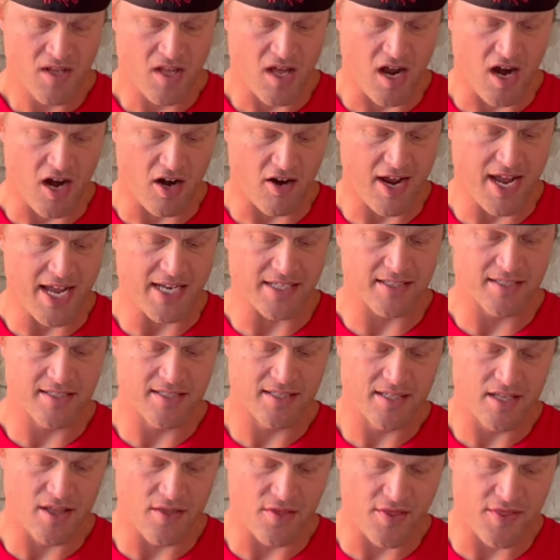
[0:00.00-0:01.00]
All right,
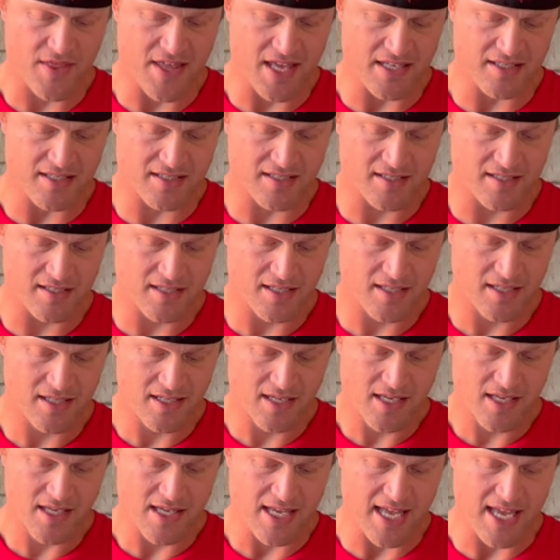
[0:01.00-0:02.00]
this.
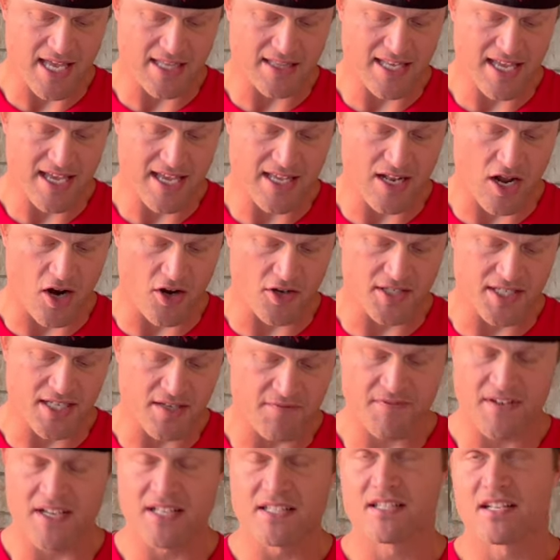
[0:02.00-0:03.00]
And then our
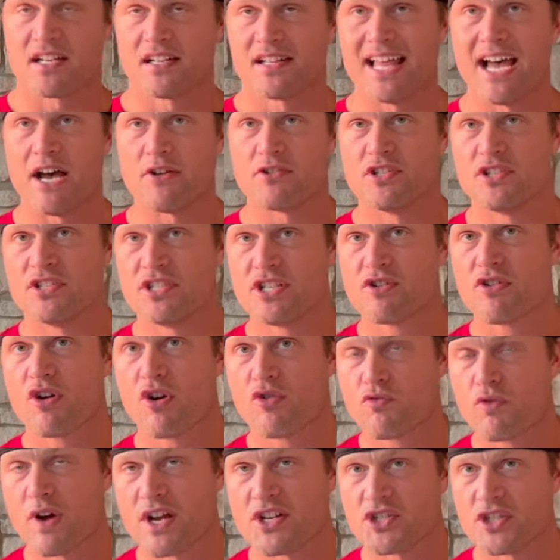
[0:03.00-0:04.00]
defense had allowed
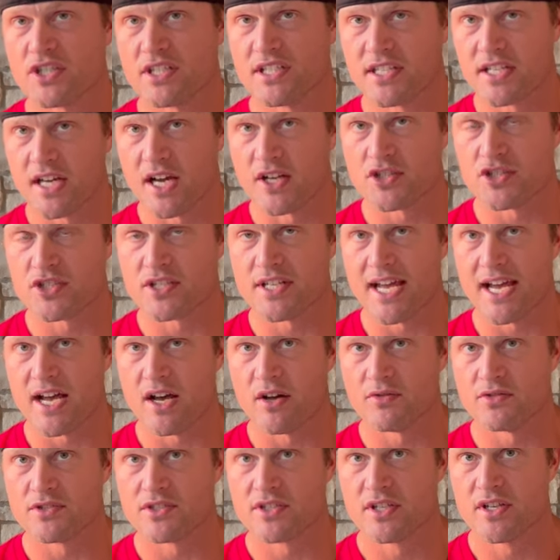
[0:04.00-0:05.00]
zero rushing
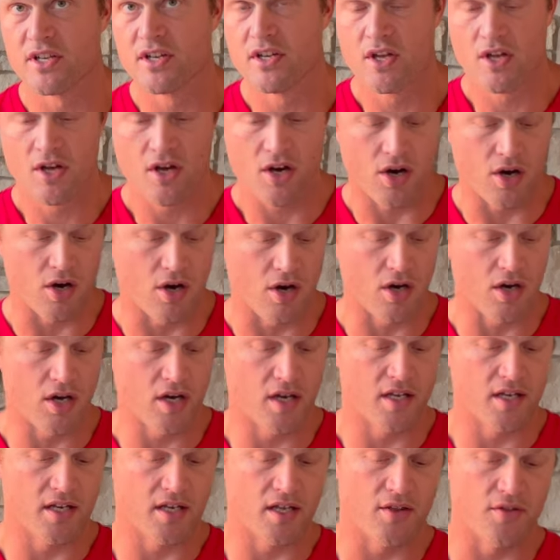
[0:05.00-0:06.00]
touchdowns
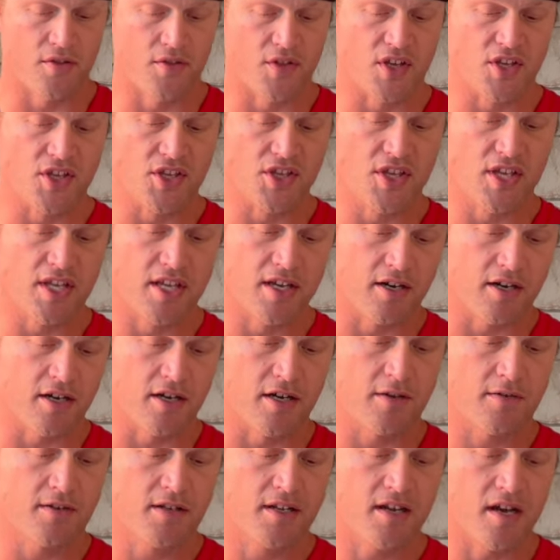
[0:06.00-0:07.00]
on the
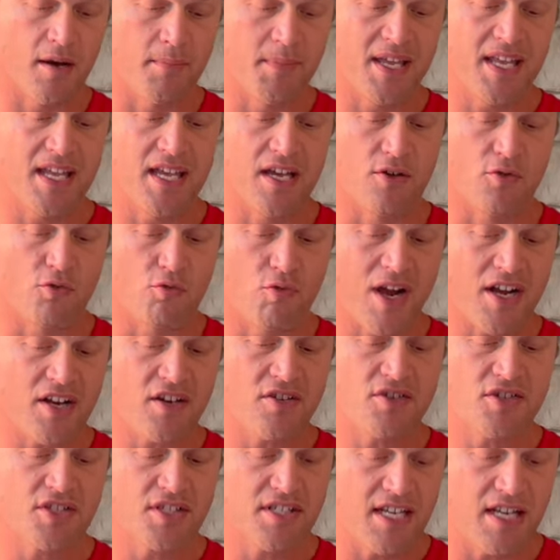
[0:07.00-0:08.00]
year. Coming in,
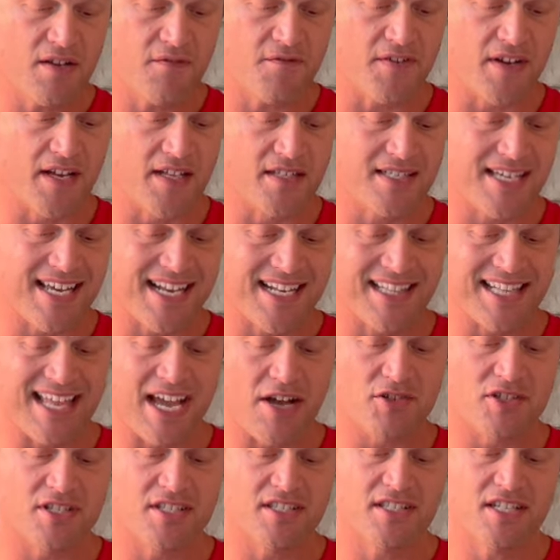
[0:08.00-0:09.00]
Rutgers defense had
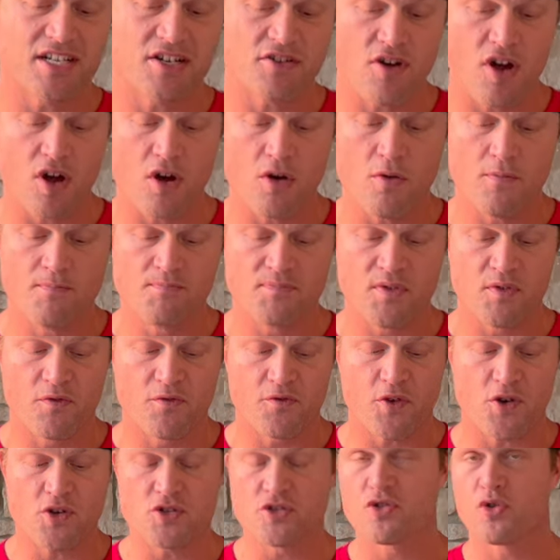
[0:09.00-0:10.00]
allowed zero
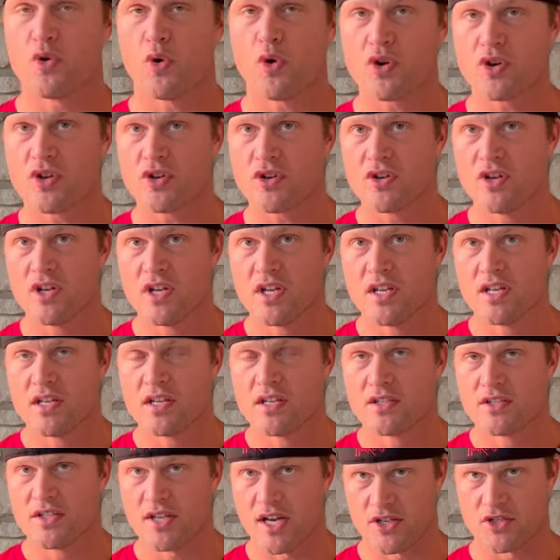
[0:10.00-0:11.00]
first quarter
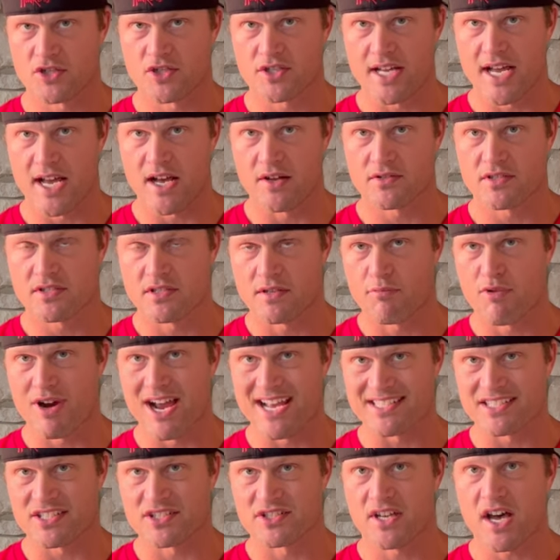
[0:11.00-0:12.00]
touchdowns.
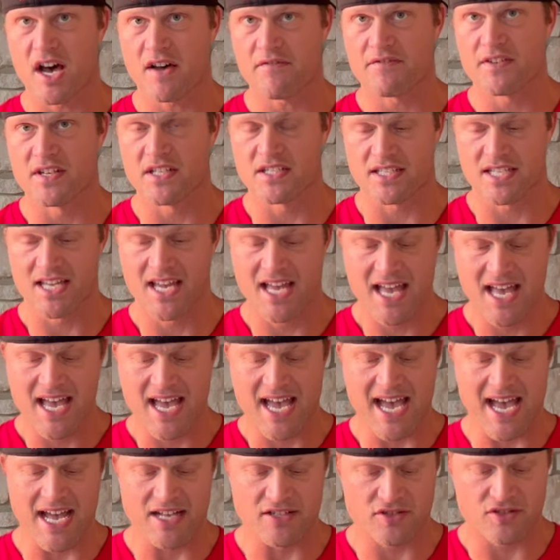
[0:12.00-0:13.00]
Nebraska's offense
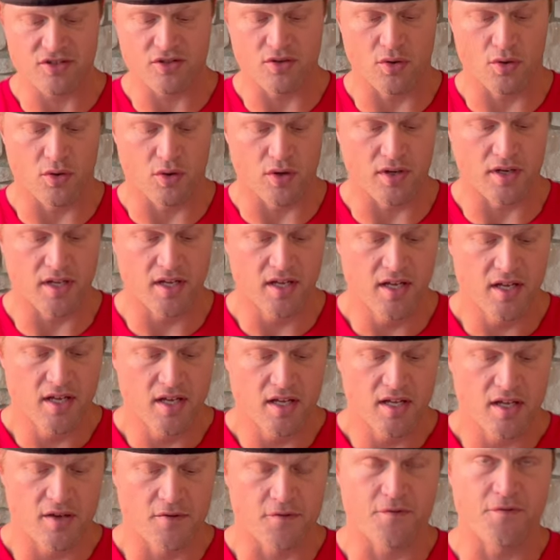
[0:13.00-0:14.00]
had scored
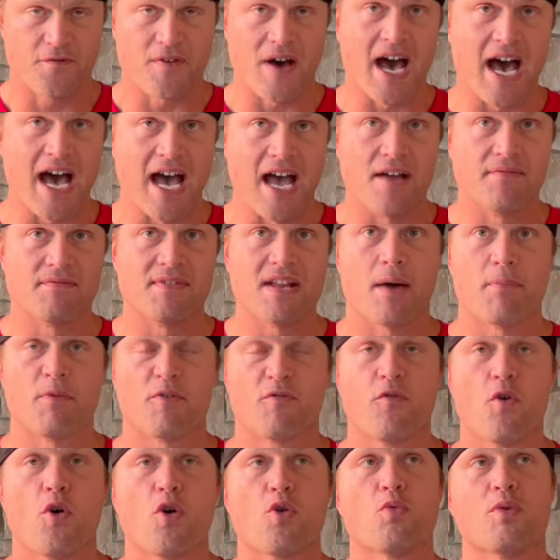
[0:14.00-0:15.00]
five. Now,
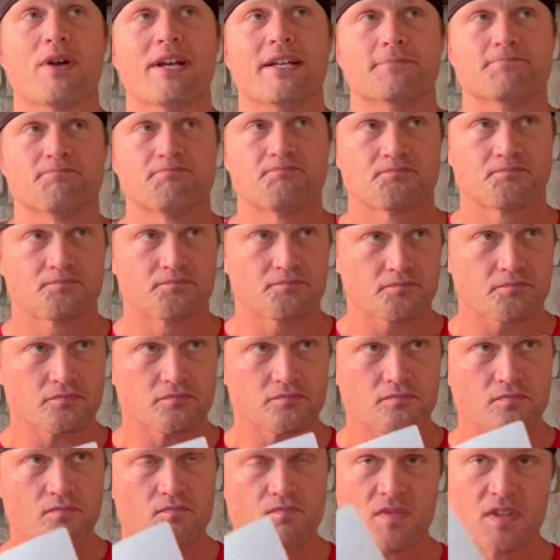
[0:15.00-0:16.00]
before we
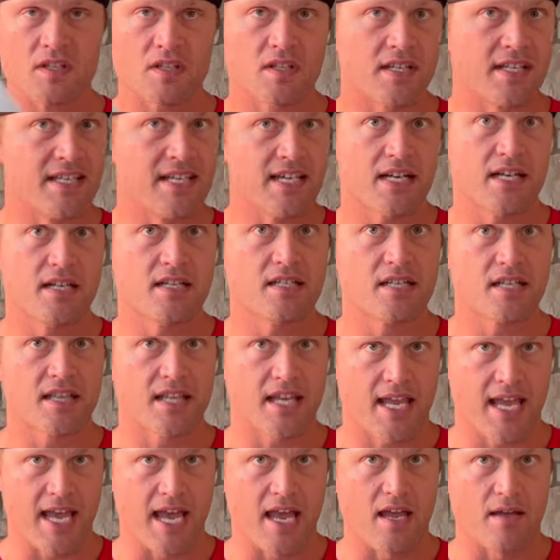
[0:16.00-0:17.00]
get into the
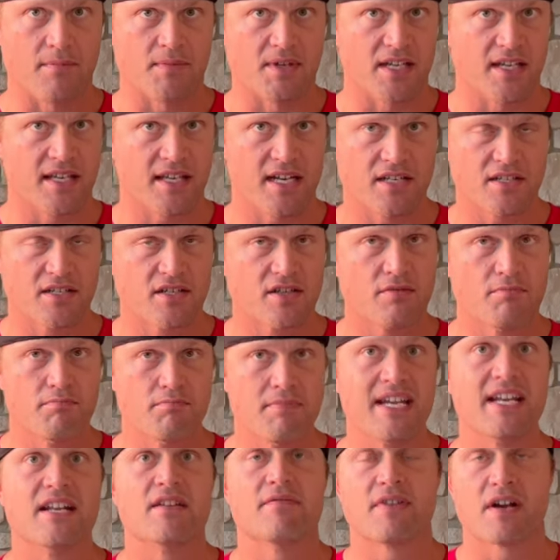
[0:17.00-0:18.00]
game and get into the
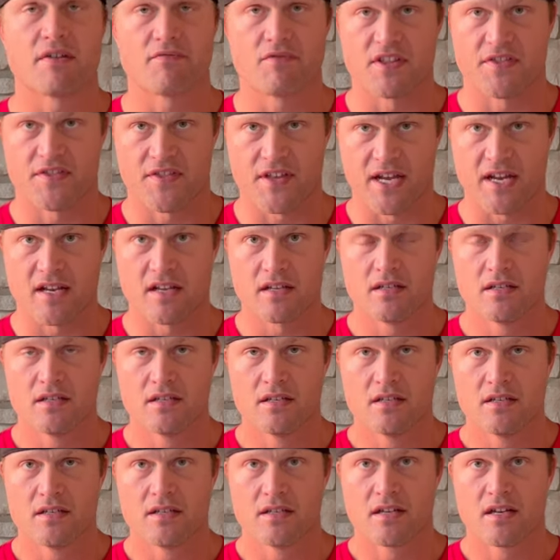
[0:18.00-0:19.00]
meat of everything,
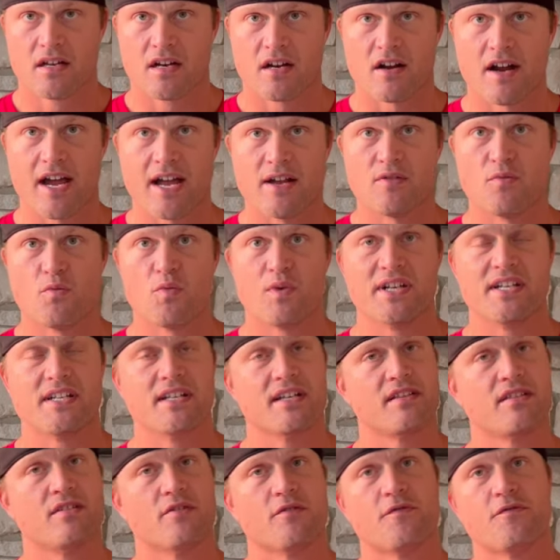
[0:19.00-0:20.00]
all right, we
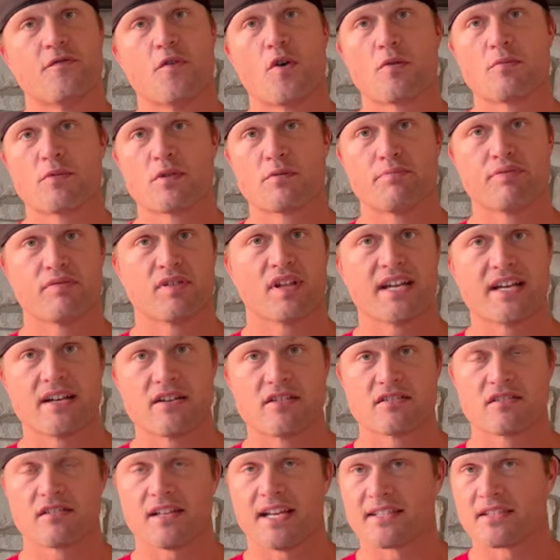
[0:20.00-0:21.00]
did the former
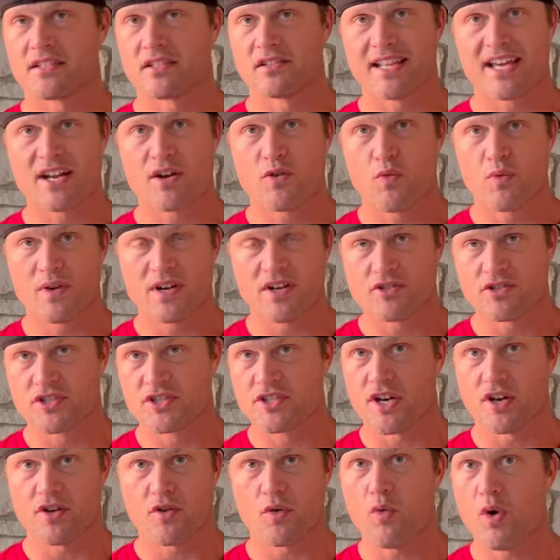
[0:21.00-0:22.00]
players like the letter winners
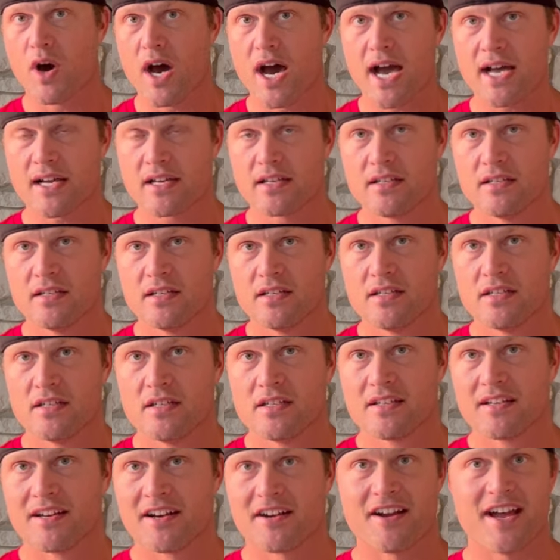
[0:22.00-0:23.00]
tunnel walk.
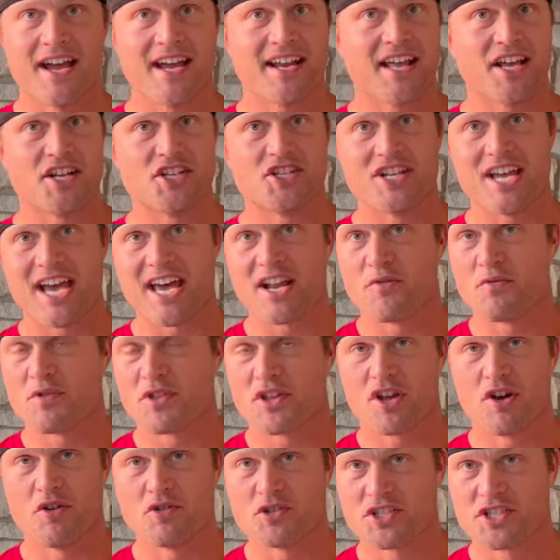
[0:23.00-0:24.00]
All right, I chatted
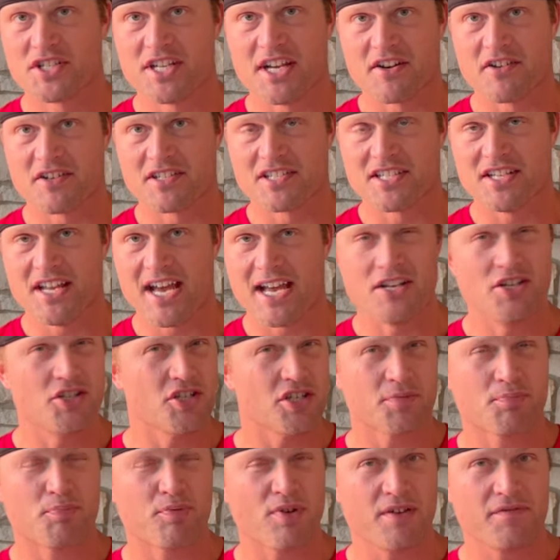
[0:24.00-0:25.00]
with Coach Terrence Knight, and
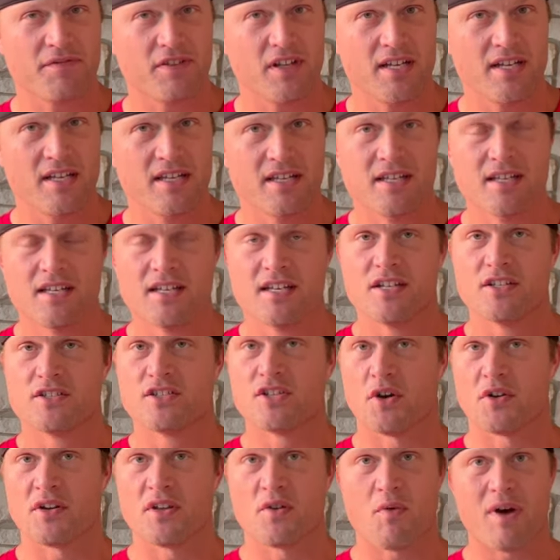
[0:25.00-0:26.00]
just briefly,
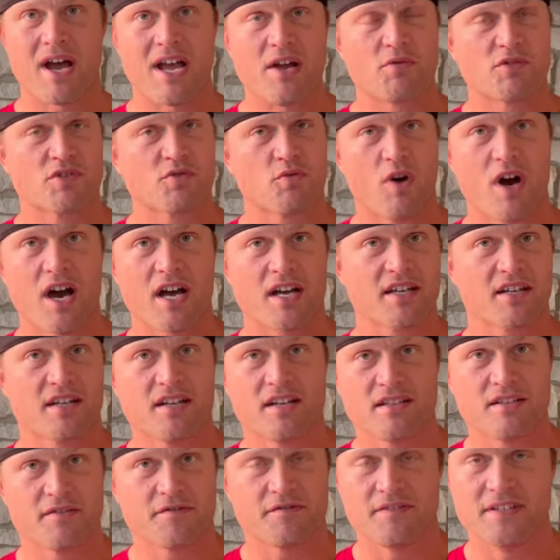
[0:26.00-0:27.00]
Tony White was walking
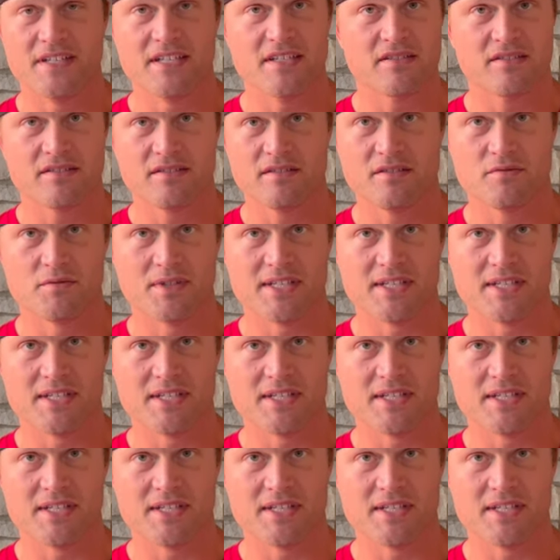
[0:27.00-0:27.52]
on the field.